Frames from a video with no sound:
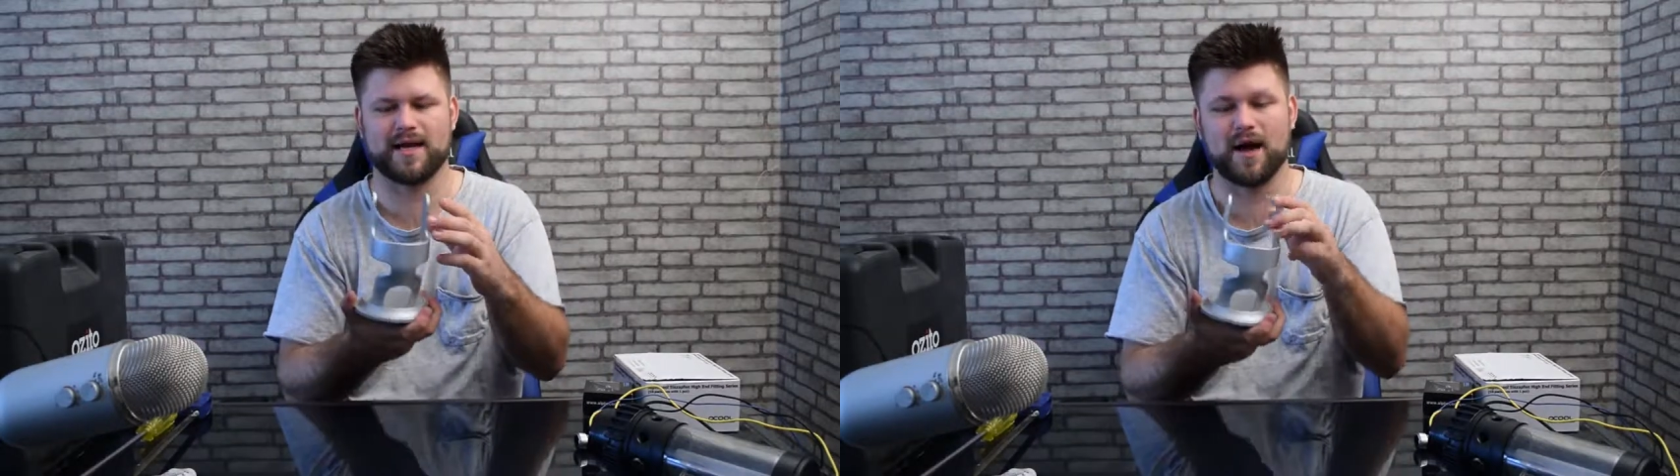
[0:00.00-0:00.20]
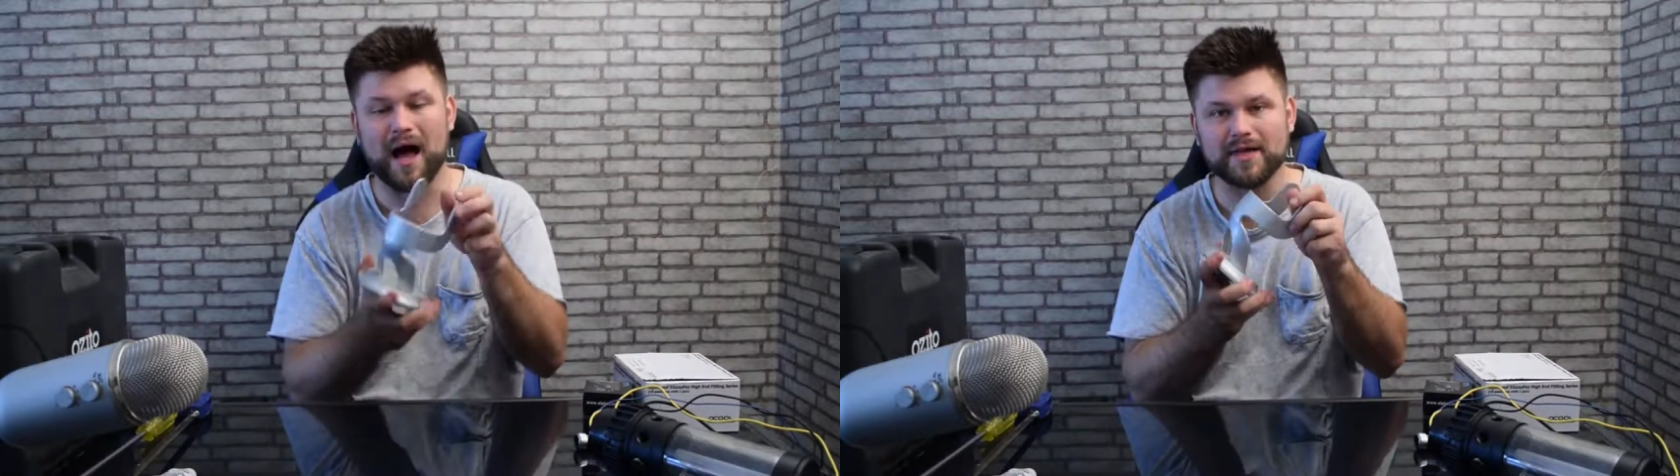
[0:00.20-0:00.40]

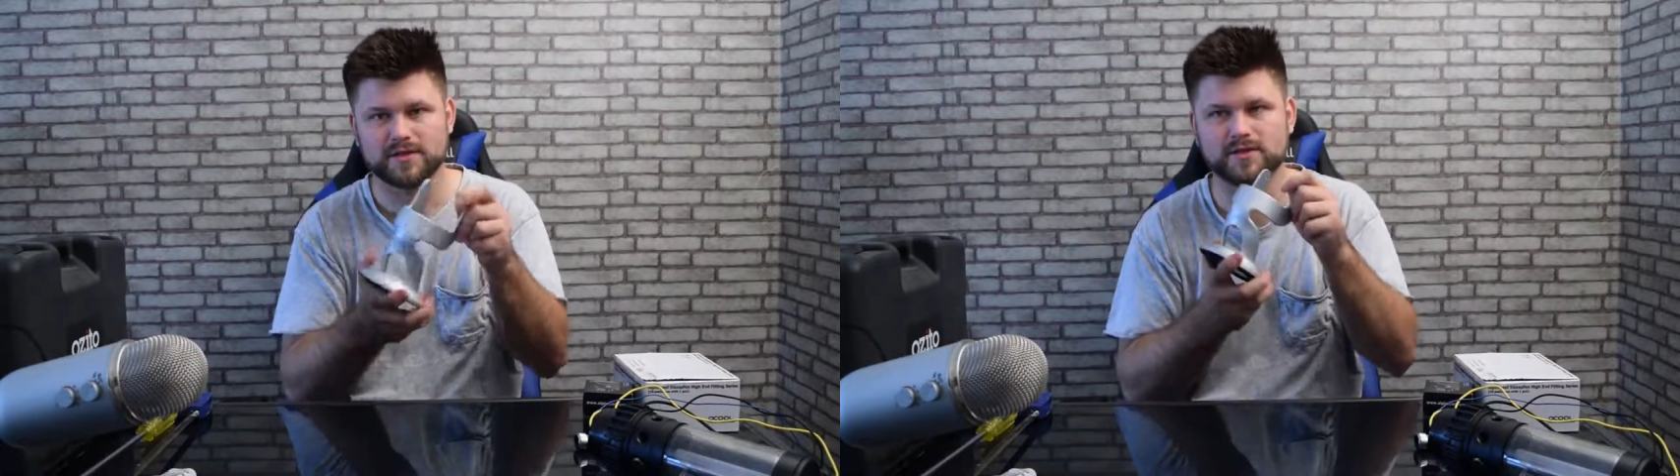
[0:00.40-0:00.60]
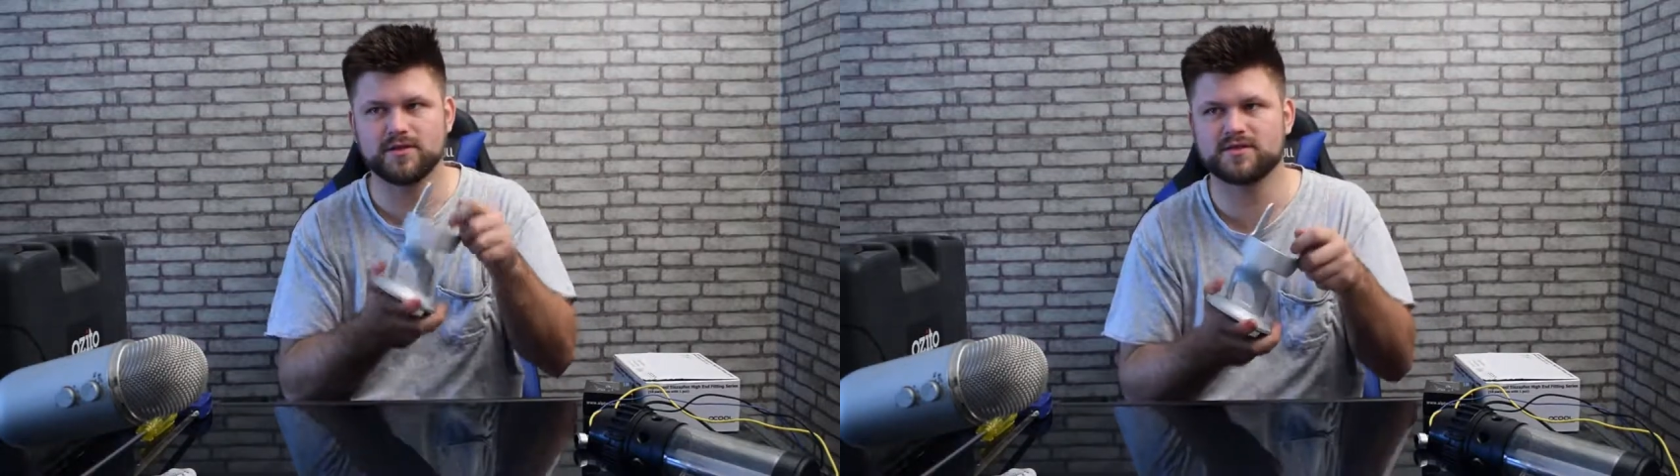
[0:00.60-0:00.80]
Now, I
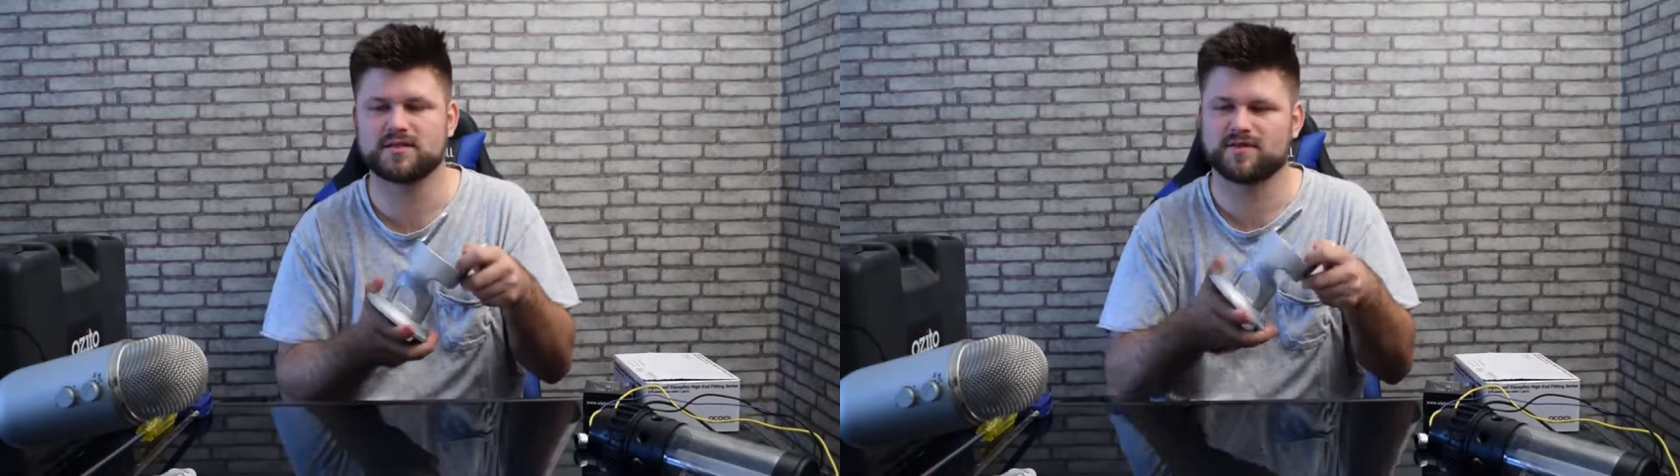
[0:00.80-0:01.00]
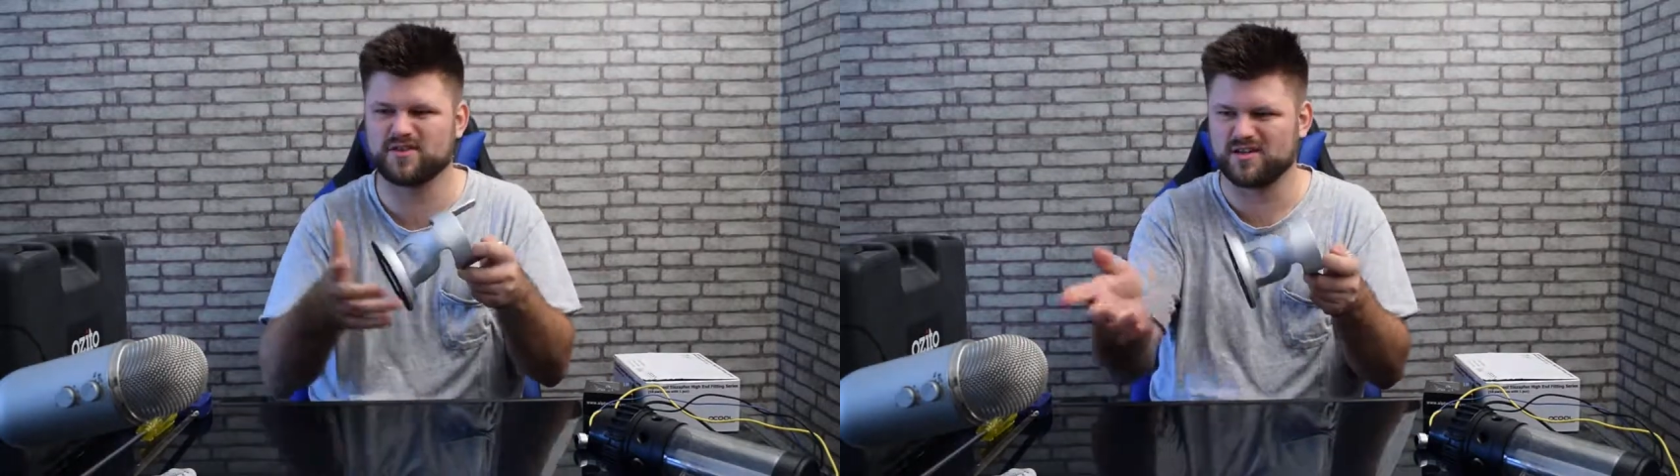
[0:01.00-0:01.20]
don't use
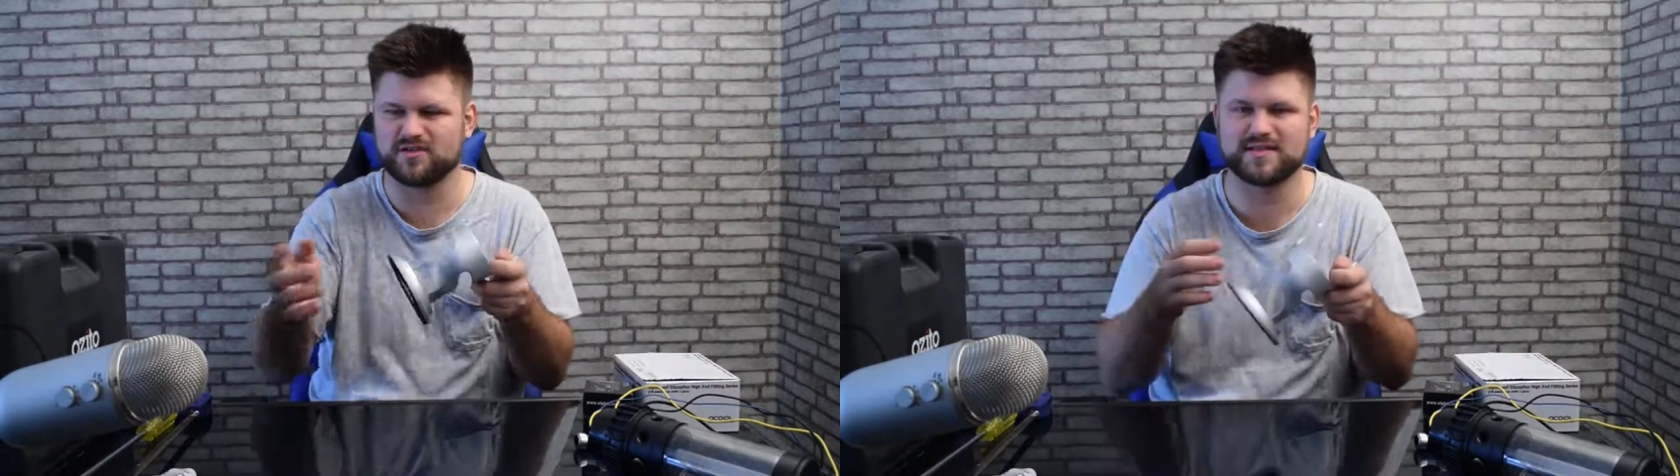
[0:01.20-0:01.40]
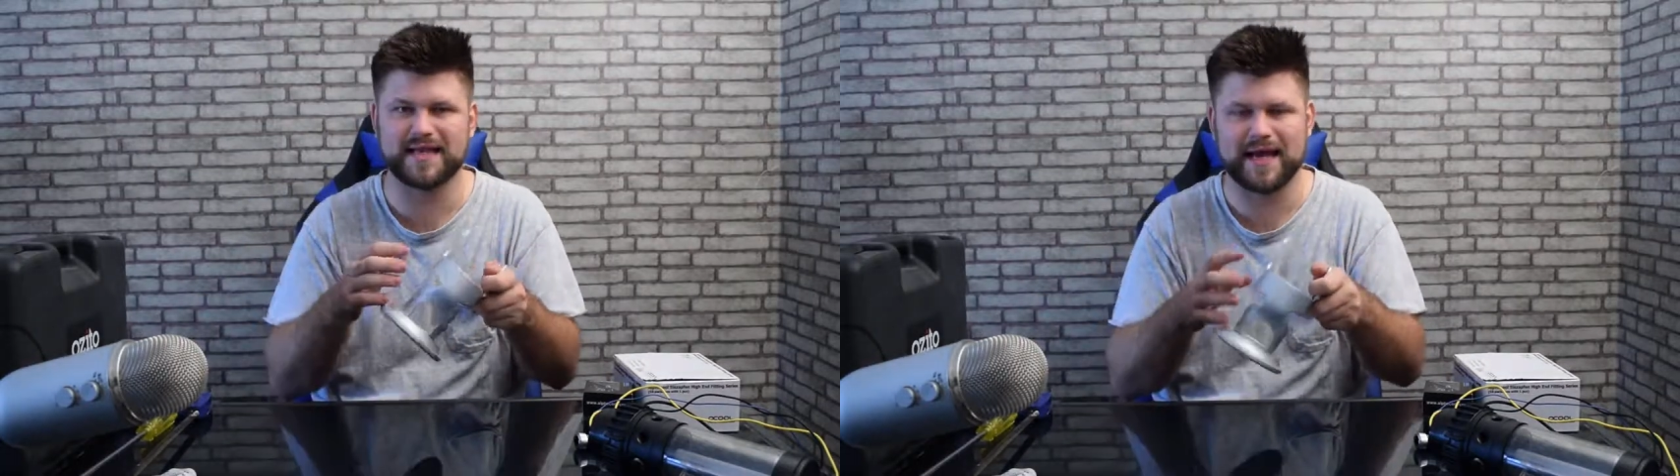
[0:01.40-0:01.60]
this. I've got a little
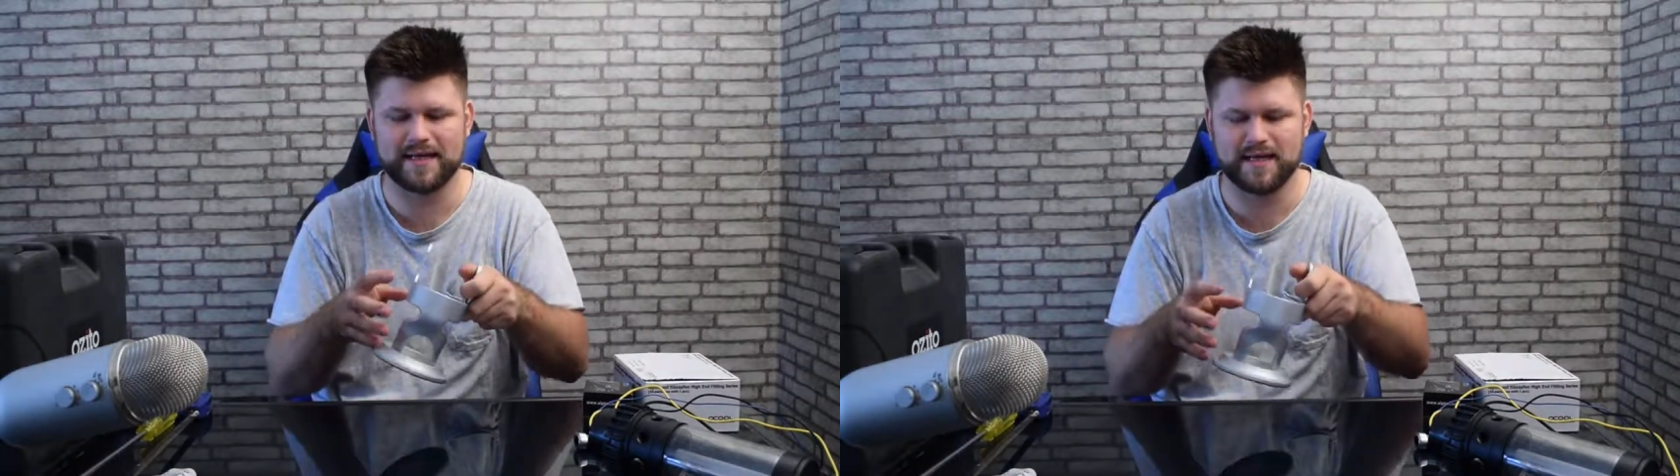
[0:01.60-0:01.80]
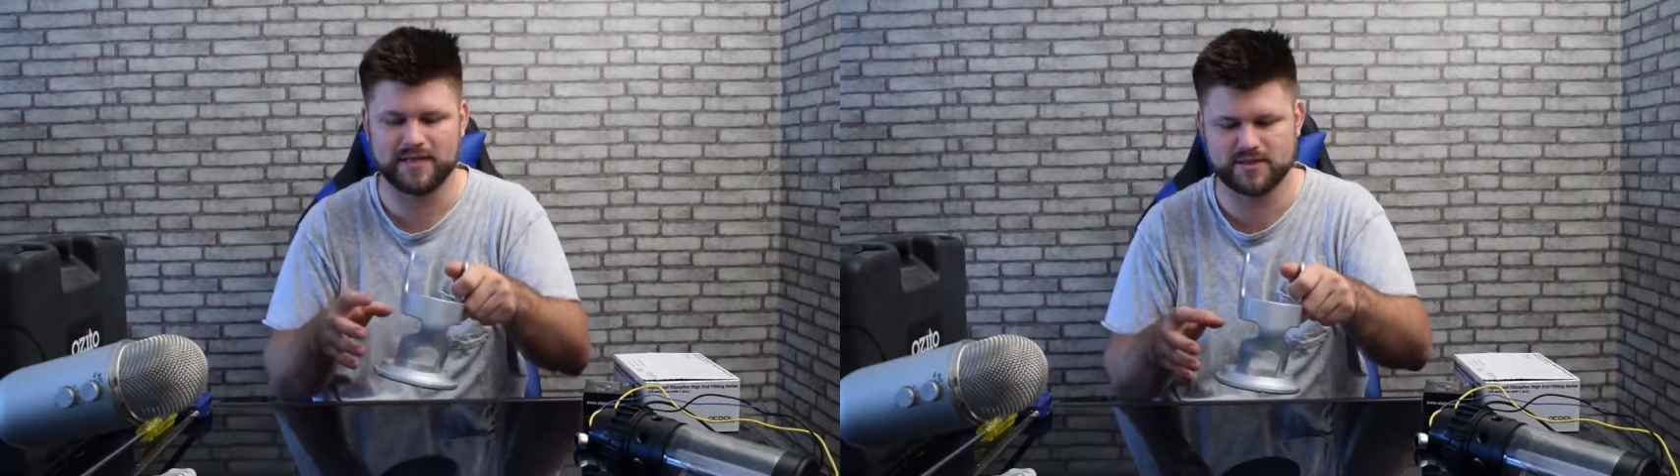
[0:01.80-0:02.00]
stand
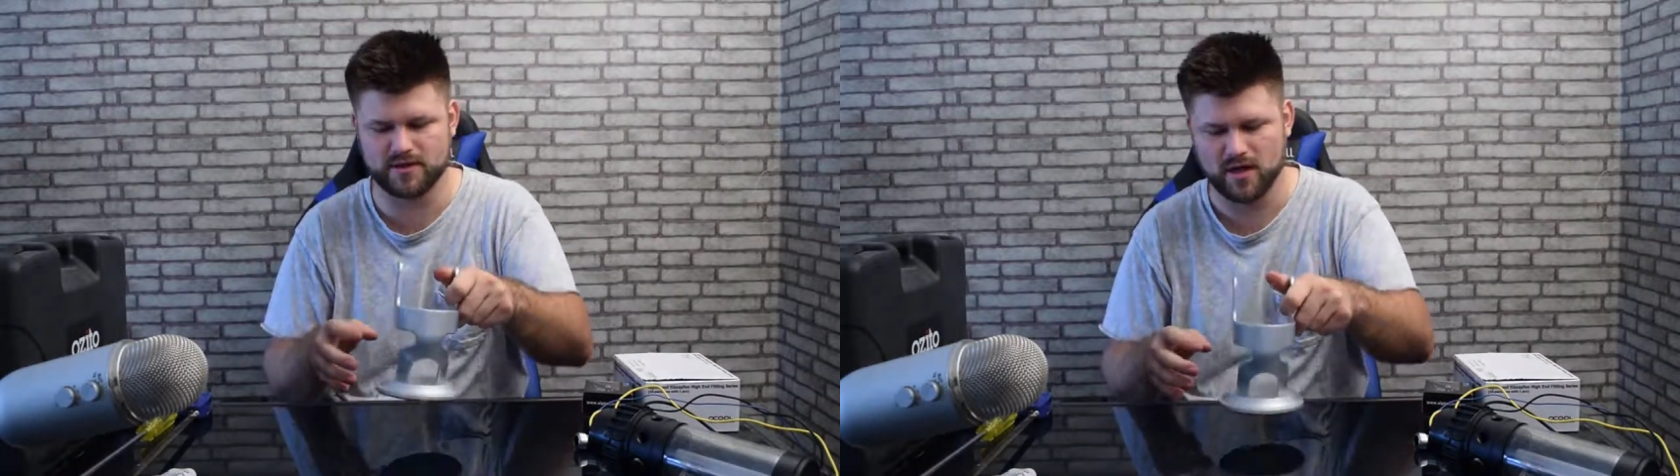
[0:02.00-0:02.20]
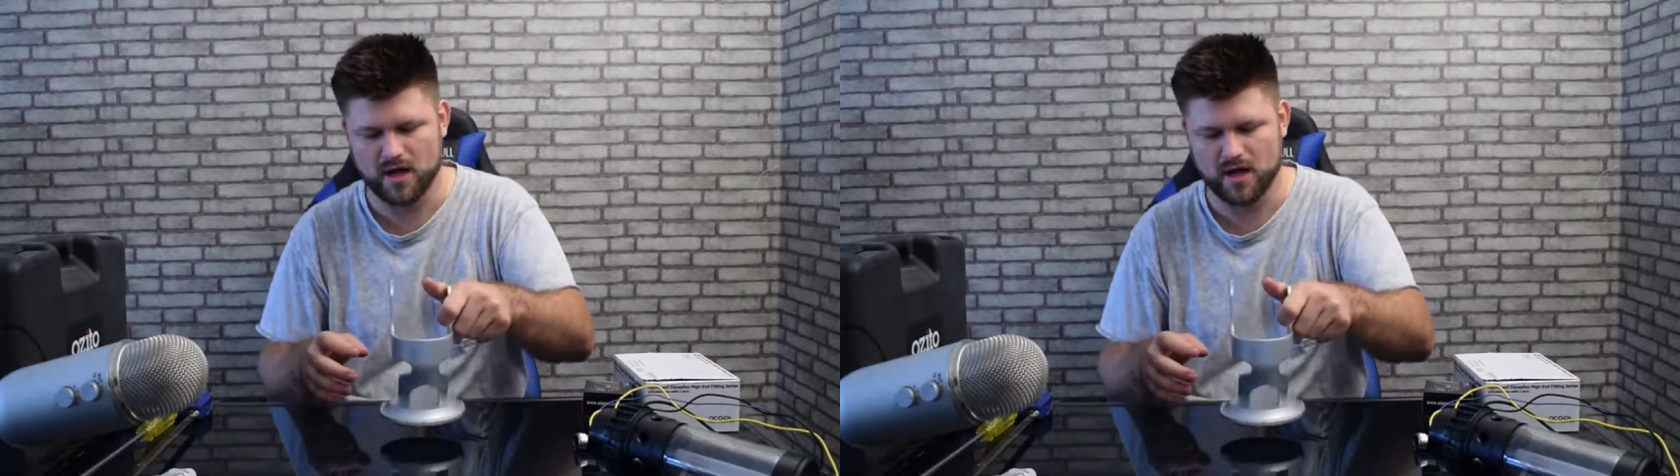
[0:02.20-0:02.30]
here, so